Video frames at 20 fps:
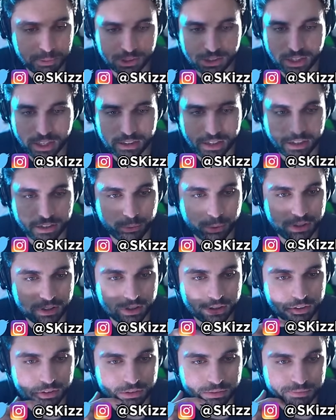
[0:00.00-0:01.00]
brother get that green
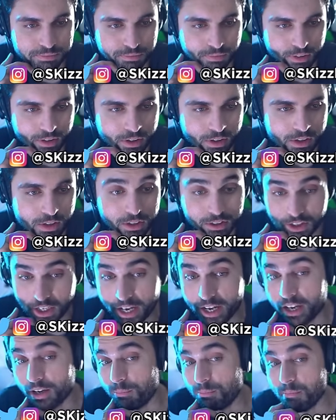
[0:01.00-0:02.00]
tea too?
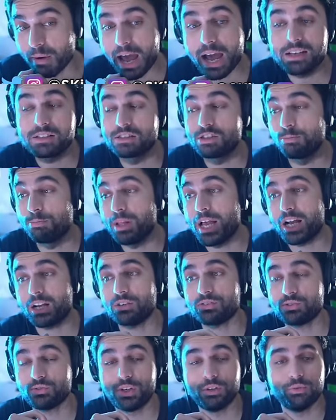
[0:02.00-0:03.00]
Yeah, massive Black
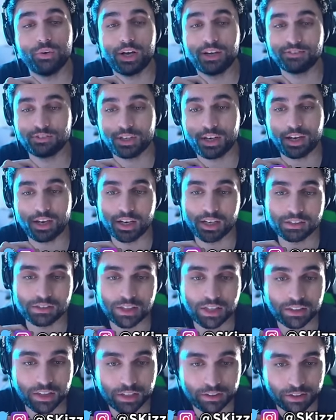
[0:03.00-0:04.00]
Ops 1 vibes. I, I
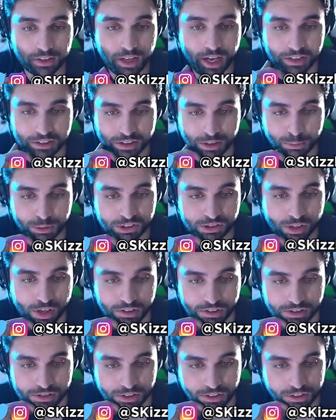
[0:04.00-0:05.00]
said that last time I saw
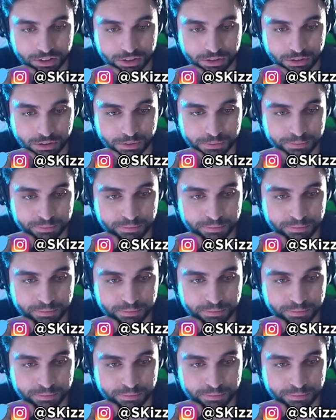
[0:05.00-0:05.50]
this thing too.